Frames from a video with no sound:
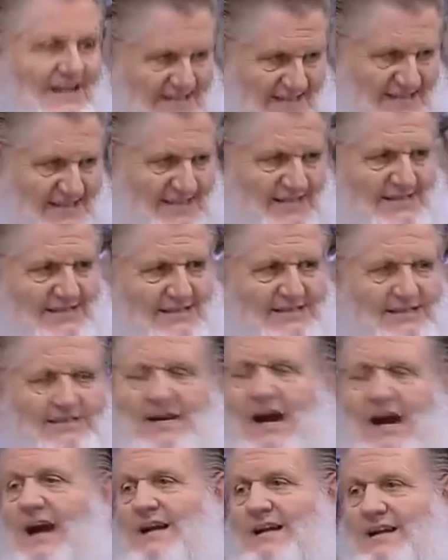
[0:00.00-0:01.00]
Guidance,
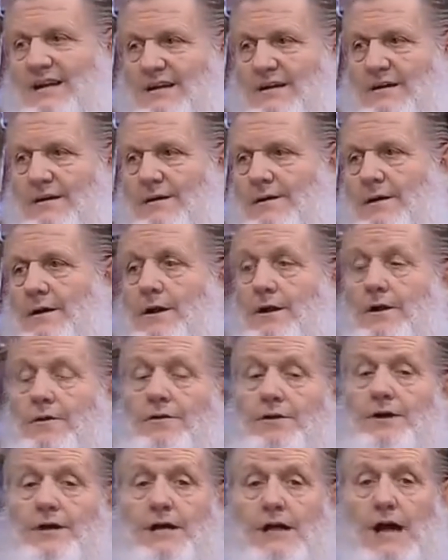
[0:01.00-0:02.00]
exactly.
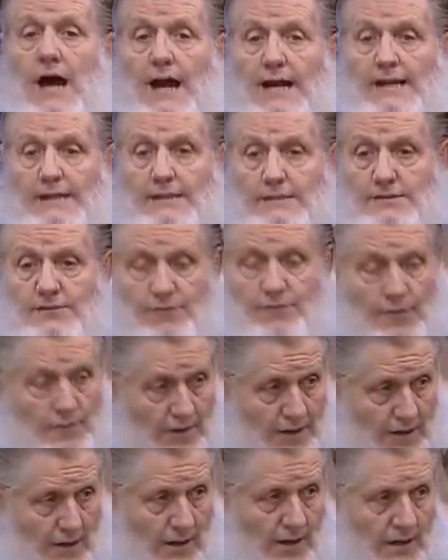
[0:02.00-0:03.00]
The guidance from
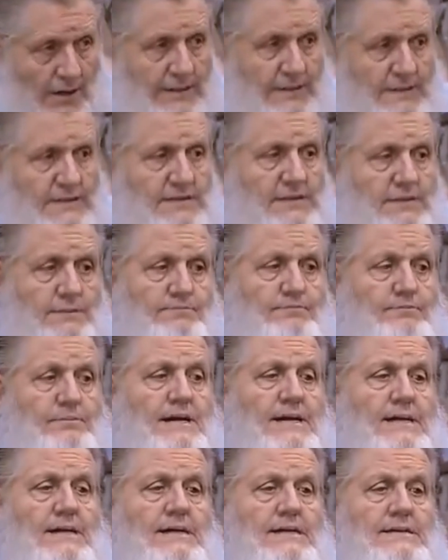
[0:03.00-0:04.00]
Allah is the
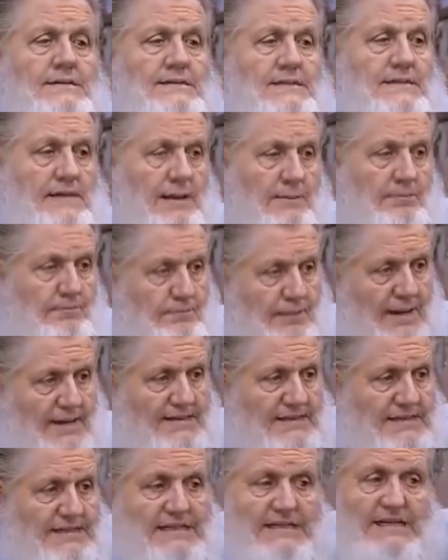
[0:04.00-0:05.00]
biggest and
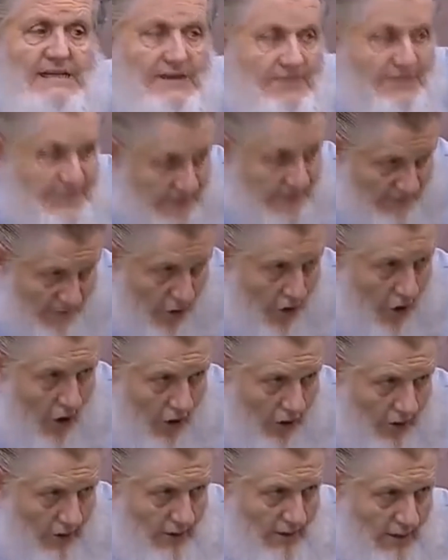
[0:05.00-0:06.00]
best gift of
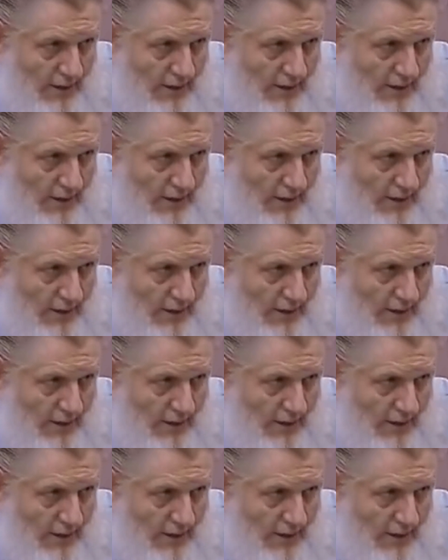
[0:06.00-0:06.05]
all.